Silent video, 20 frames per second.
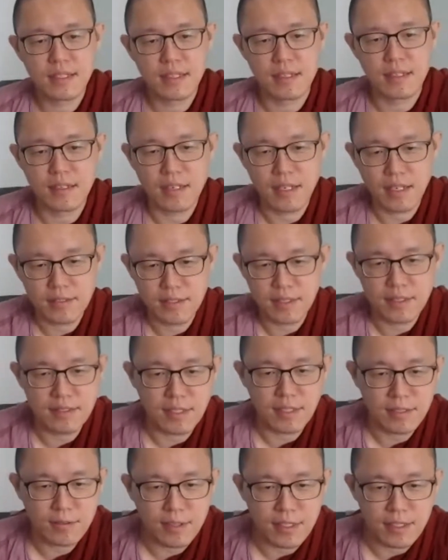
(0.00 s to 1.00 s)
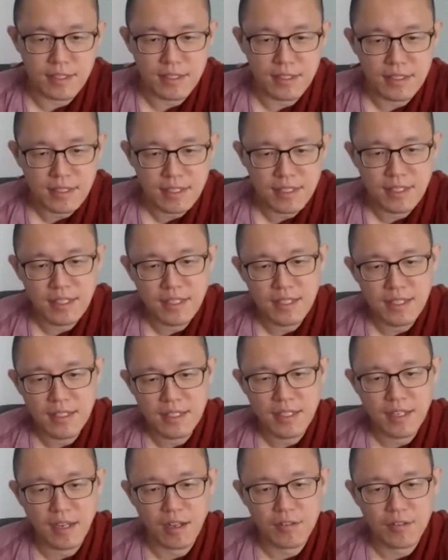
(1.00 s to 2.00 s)
Let's say Xinghui,
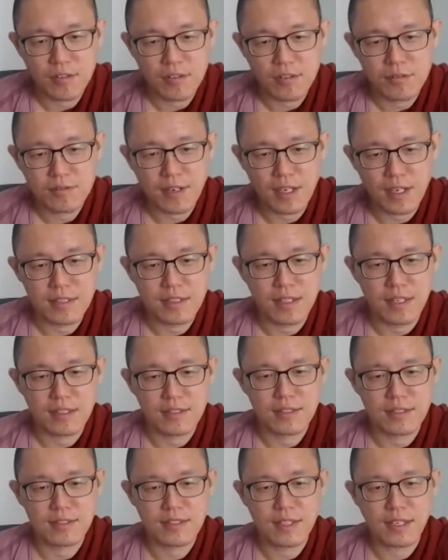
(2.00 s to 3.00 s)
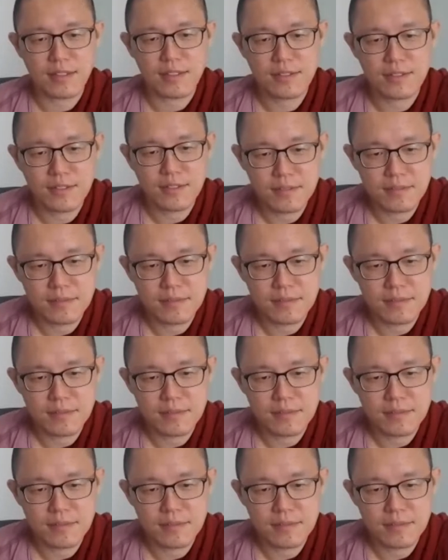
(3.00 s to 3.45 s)
how do you find the exercise?